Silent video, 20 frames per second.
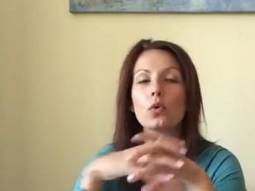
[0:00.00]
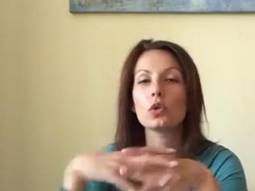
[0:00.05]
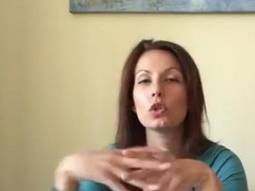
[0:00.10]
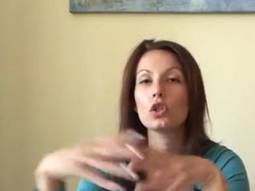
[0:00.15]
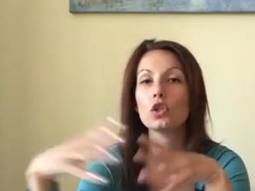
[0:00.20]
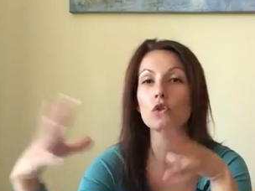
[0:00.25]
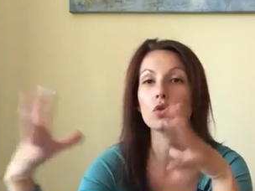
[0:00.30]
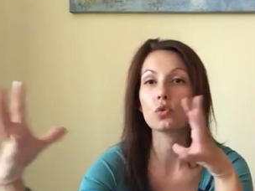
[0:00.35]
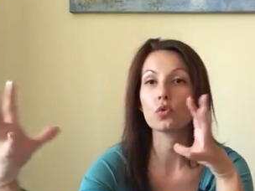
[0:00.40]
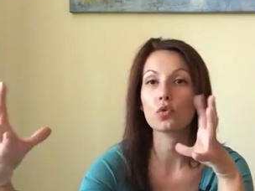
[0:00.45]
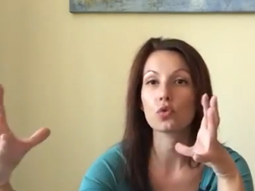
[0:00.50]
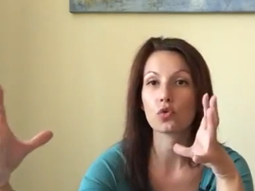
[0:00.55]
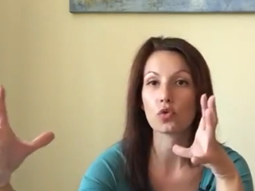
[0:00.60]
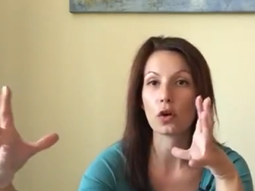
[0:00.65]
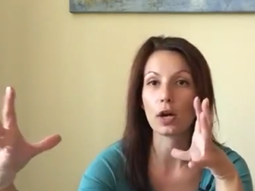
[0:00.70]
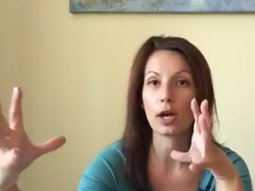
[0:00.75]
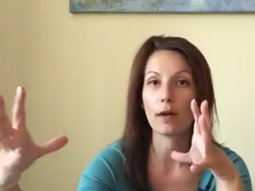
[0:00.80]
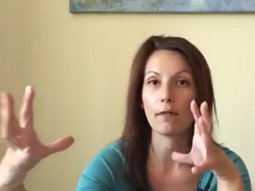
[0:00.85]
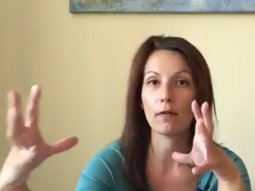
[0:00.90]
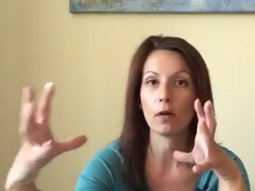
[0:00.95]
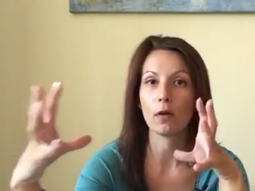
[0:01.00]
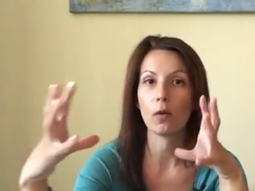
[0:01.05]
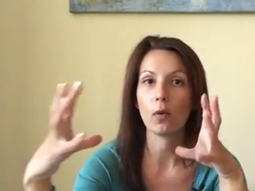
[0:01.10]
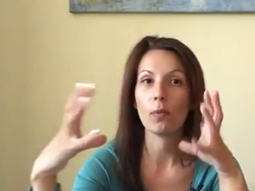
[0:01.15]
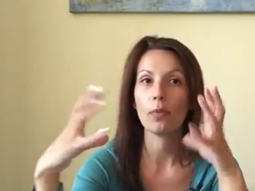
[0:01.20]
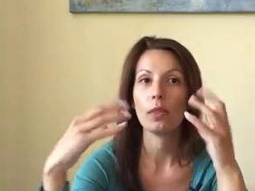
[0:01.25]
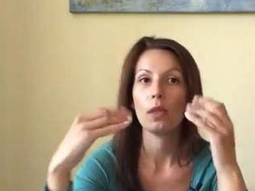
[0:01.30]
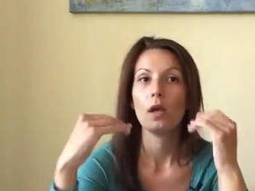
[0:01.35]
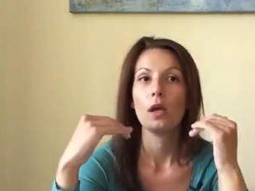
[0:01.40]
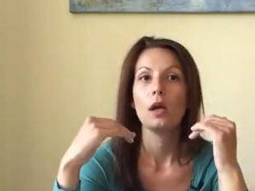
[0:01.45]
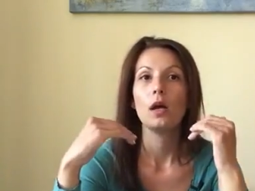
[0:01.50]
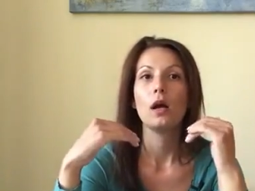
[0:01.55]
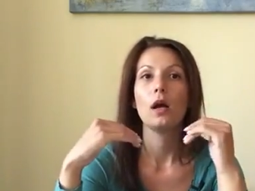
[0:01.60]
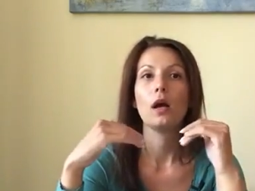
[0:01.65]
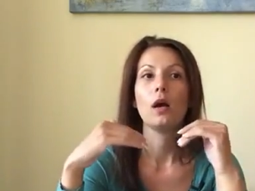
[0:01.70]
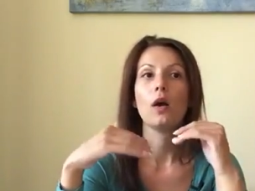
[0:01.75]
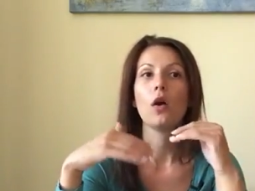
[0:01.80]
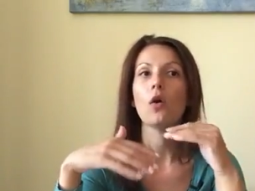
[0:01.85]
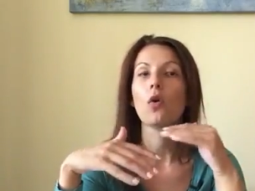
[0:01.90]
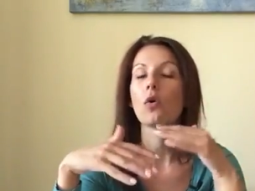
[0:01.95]
who need to travel
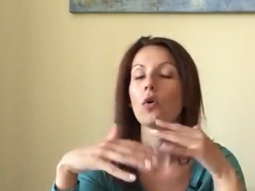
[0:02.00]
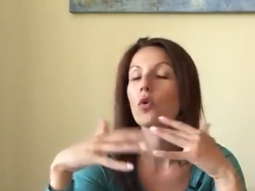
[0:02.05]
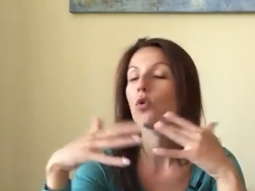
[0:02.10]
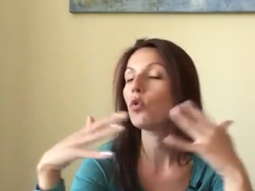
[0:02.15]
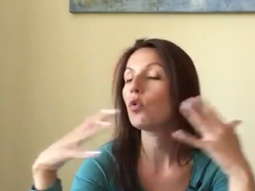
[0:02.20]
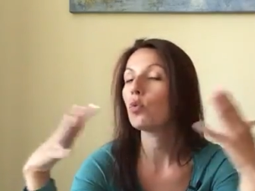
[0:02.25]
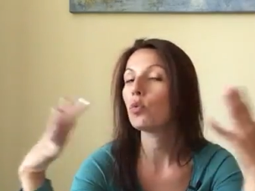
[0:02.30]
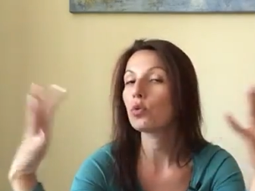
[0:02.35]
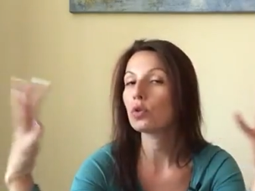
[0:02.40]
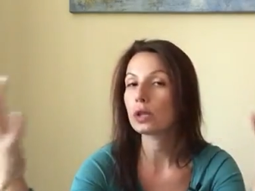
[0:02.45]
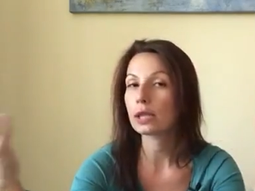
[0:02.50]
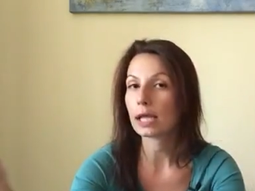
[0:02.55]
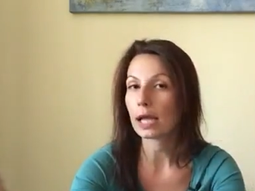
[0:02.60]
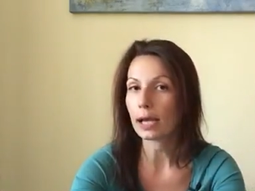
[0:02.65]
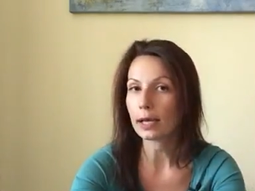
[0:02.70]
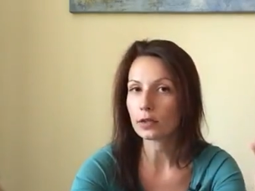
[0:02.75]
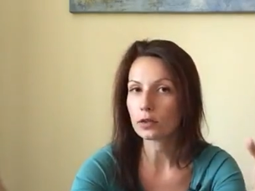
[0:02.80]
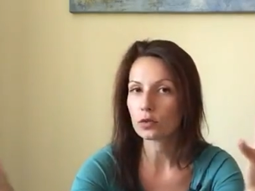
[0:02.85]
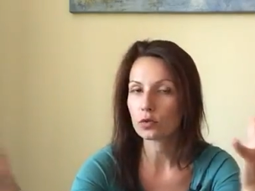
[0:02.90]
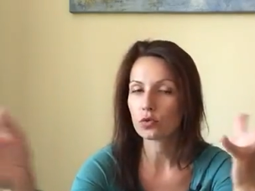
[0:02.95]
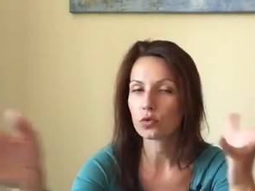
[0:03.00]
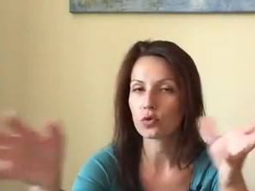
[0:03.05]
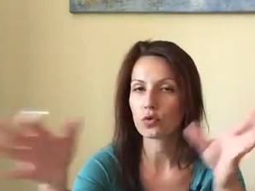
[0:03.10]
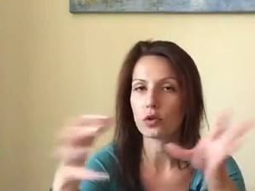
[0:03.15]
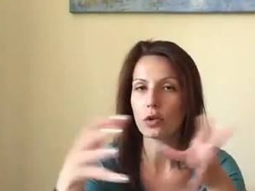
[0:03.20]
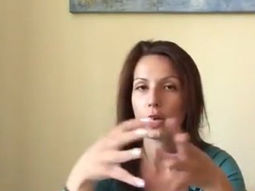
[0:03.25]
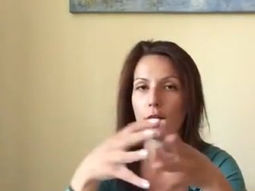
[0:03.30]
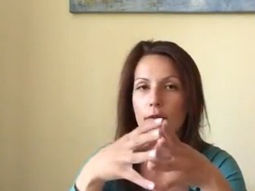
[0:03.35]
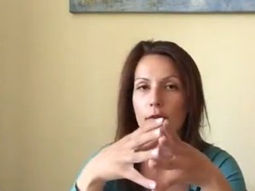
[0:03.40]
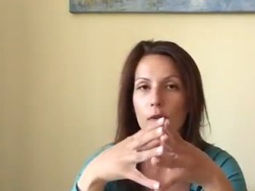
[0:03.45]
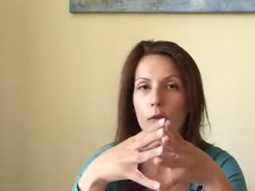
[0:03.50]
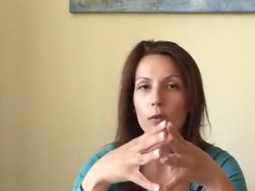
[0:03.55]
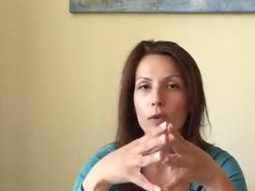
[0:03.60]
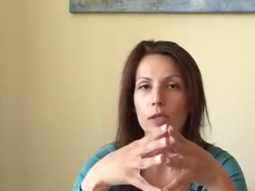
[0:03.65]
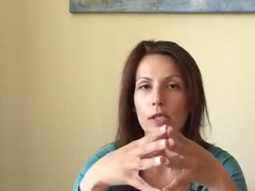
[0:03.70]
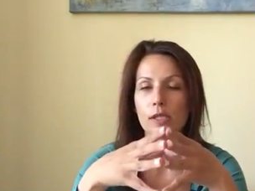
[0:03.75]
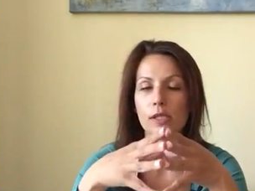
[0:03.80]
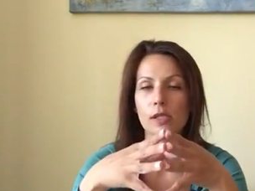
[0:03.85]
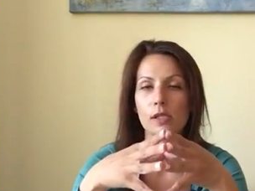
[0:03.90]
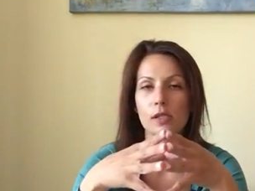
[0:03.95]
or who would like to travel.
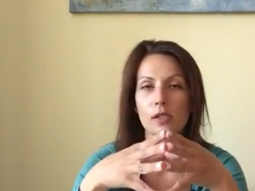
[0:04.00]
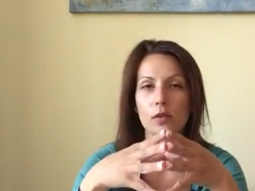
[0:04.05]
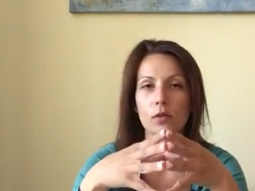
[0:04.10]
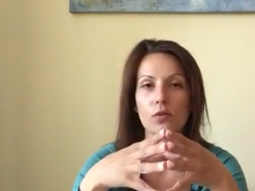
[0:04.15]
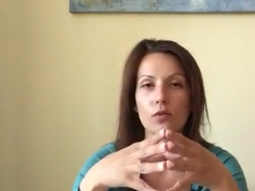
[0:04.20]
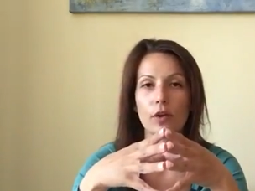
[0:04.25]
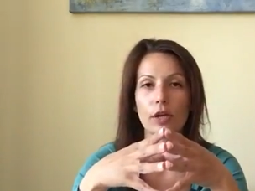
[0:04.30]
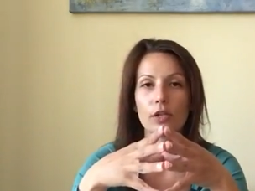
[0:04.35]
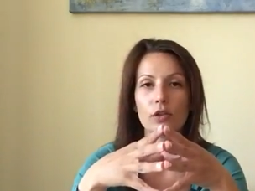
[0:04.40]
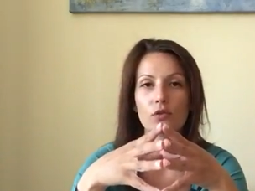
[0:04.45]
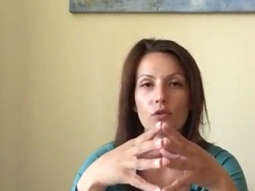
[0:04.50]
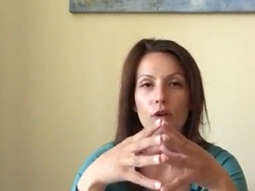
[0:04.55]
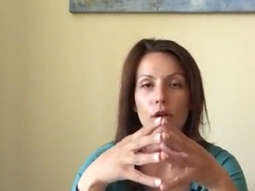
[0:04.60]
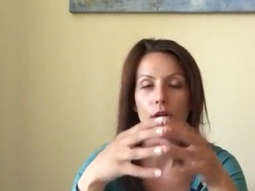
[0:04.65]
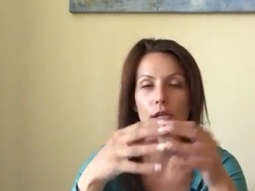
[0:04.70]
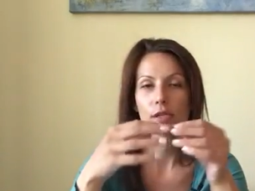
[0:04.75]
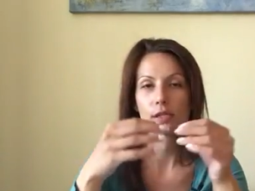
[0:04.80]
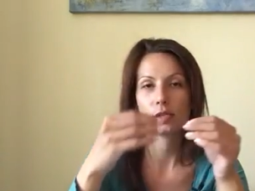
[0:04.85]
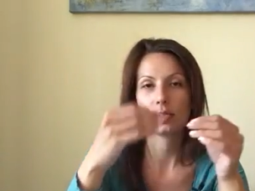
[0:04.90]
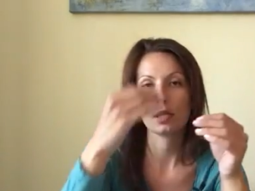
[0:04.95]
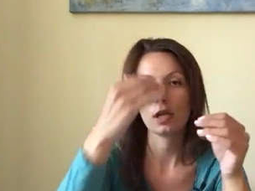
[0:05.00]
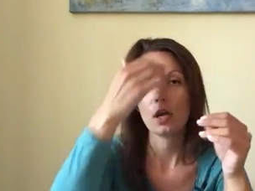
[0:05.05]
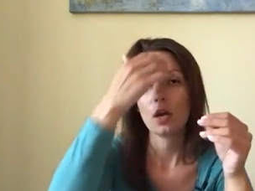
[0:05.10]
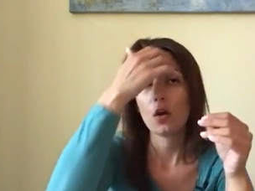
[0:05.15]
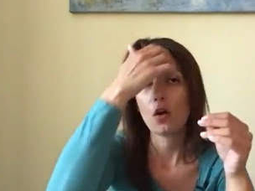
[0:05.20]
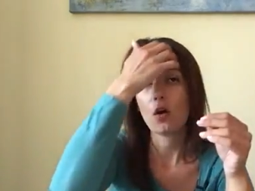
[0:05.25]
This is a great transit.